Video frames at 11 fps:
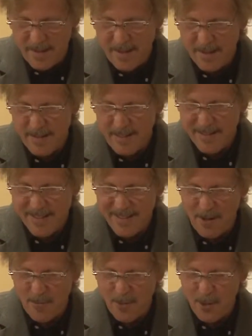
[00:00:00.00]
uh, tell us that
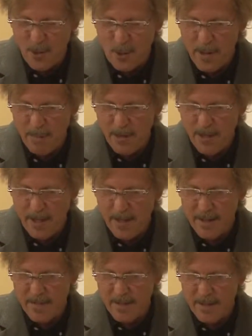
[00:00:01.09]
over
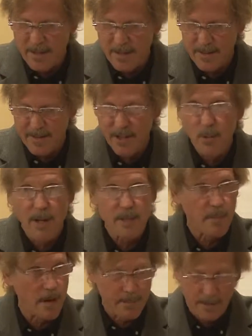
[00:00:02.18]
20% of the US
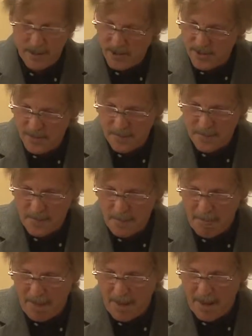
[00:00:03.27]
population
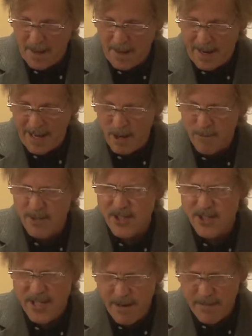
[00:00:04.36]
and over
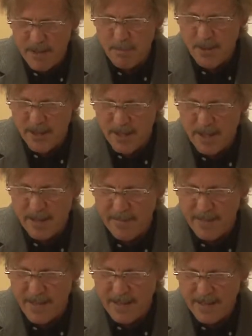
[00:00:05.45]
70% of the
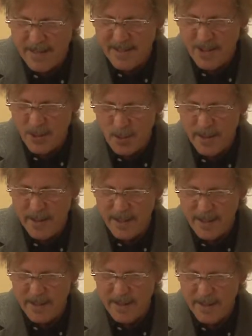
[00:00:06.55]
19 to
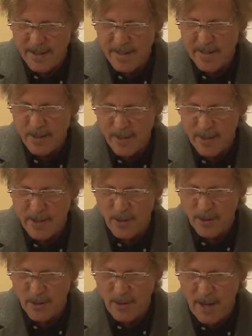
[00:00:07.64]
20, uh, 20 year
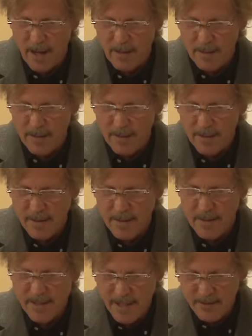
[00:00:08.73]
old crowd
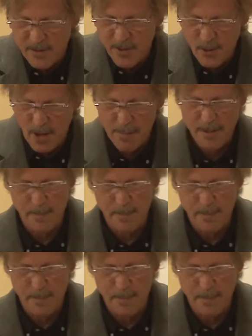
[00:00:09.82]
self describe as